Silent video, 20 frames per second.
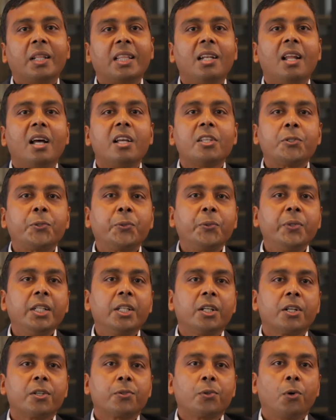For the last 2
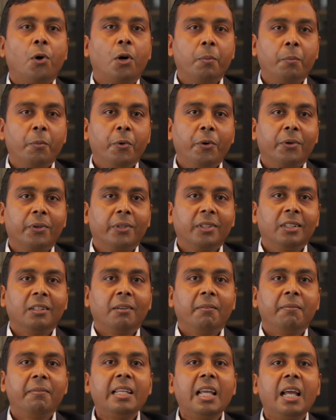years or more,
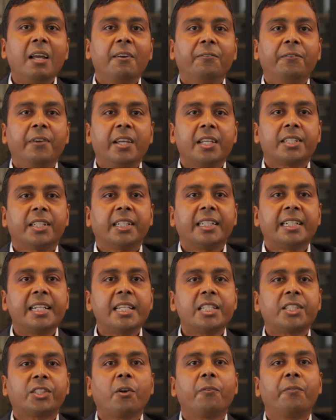we have faced
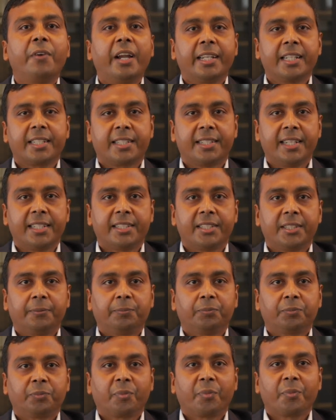risks of various nature,
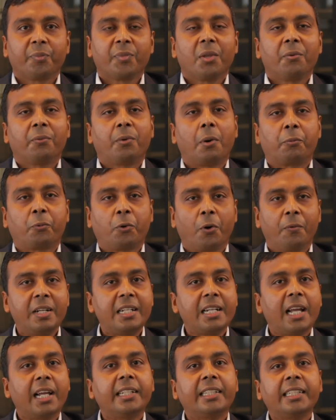from
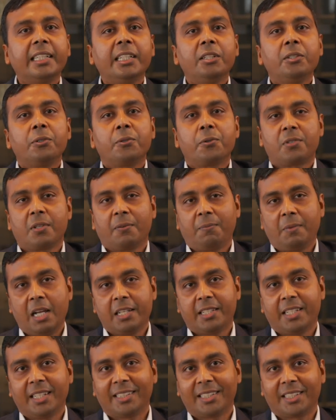COVID-19 to
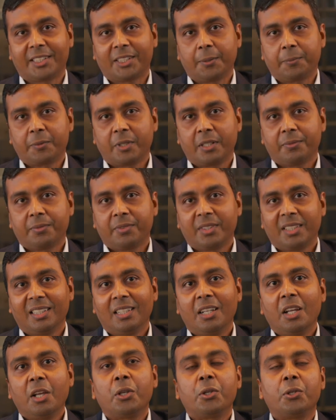supply chain disruptions,
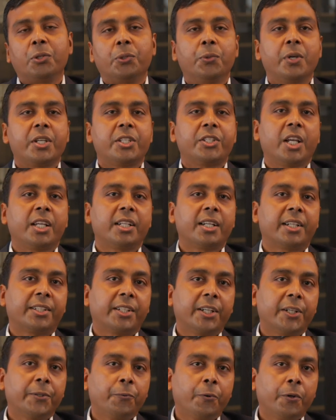US-China
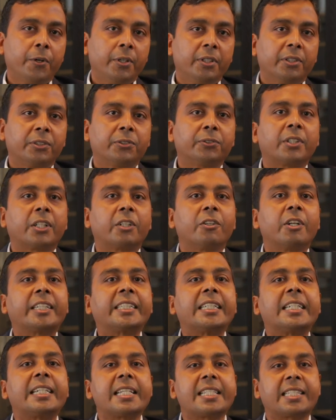trade war to
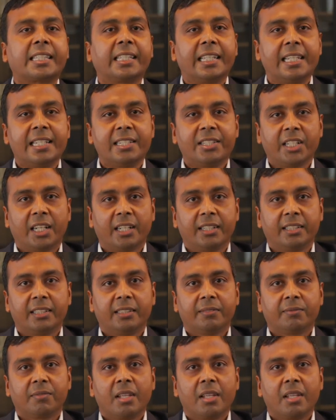regulatory risk in China,